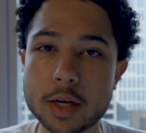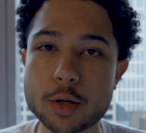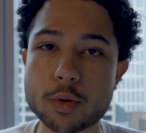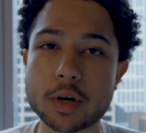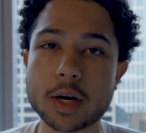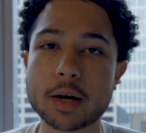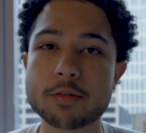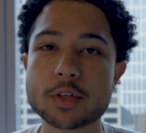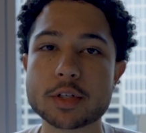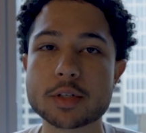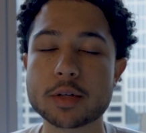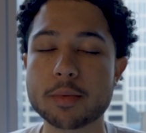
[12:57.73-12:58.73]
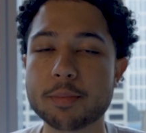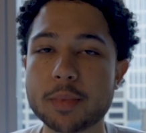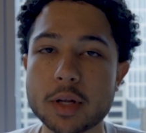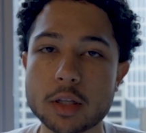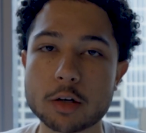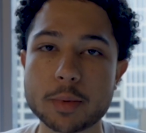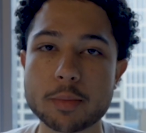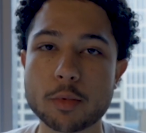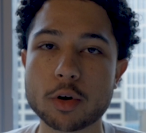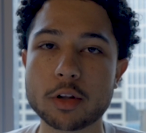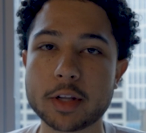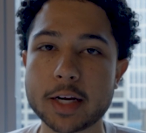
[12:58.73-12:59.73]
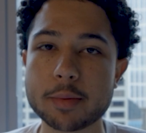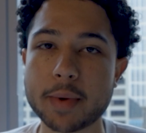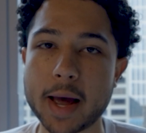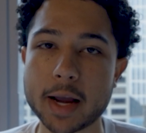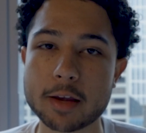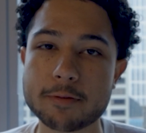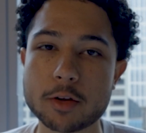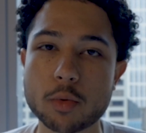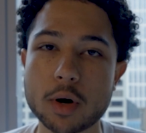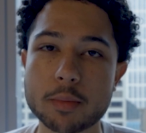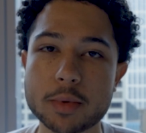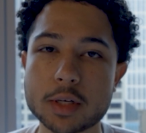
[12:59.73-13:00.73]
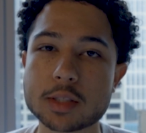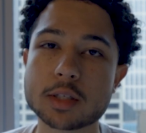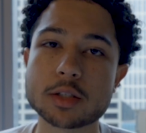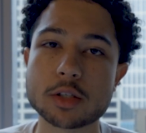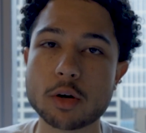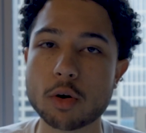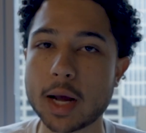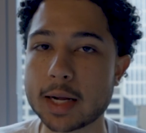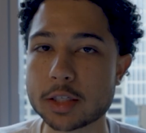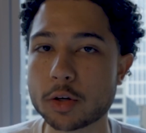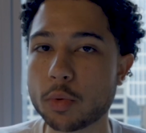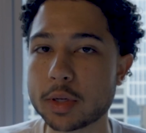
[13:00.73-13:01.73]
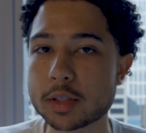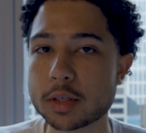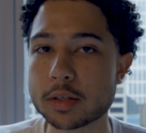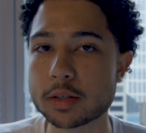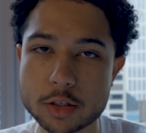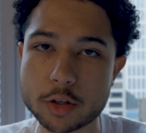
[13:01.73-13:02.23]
you can kind of just be a little bit more laid back if you want, because there's no consequences.